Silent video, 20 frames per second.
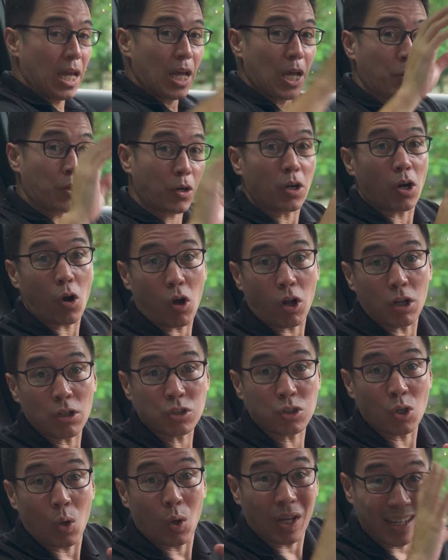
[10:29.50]
There are
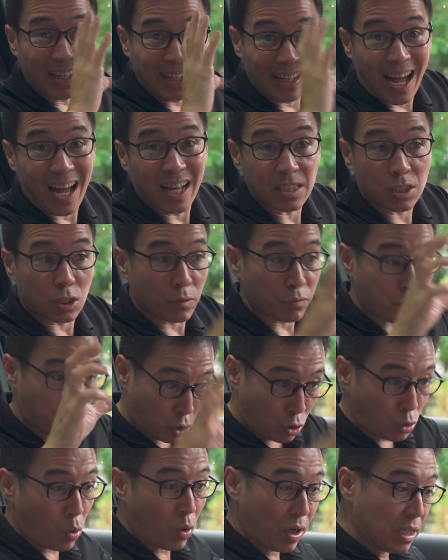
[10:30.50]
also lots of
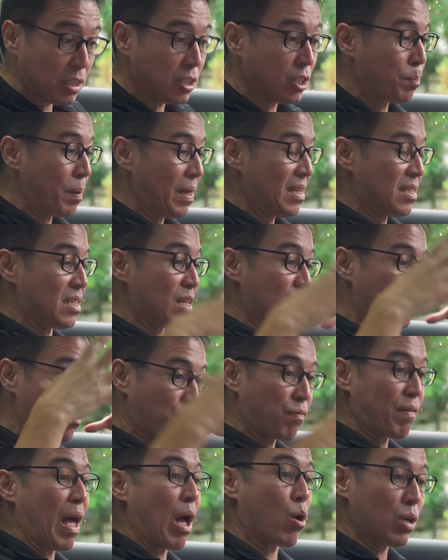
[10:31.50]
storage spaces
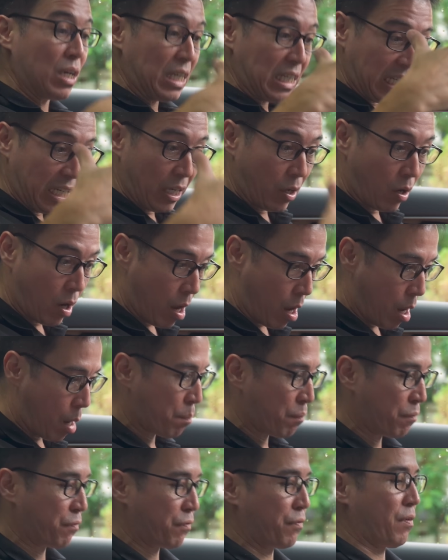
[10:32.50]
found here
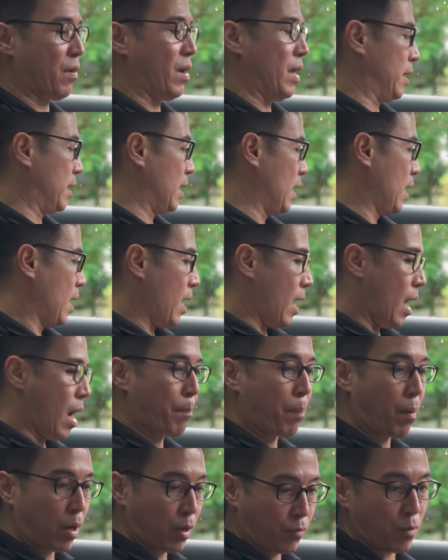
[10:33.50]
up front,
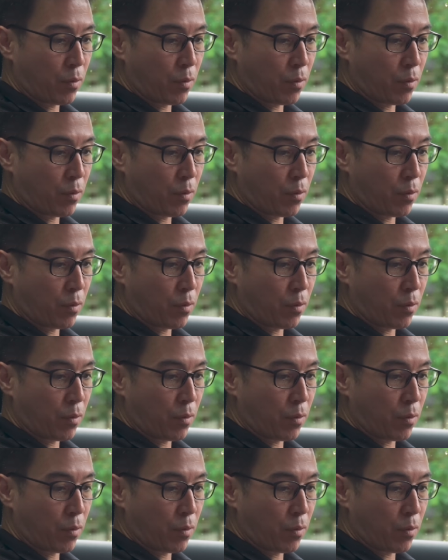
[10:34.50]
apart